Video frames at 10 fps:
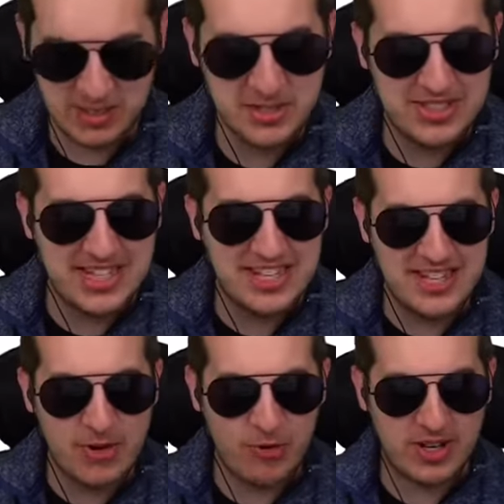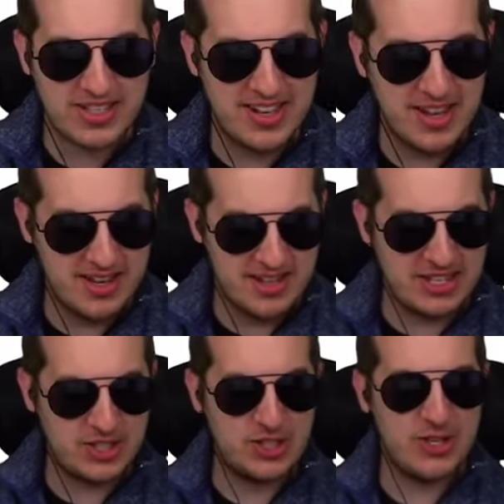Do you see the difference?
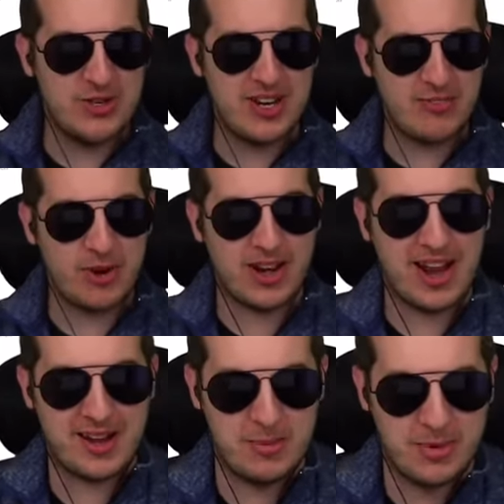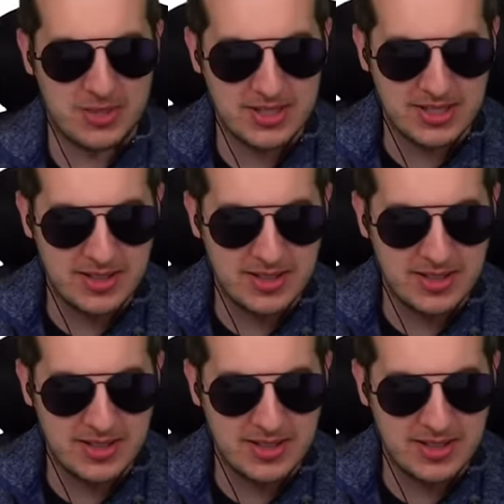It's two different animals.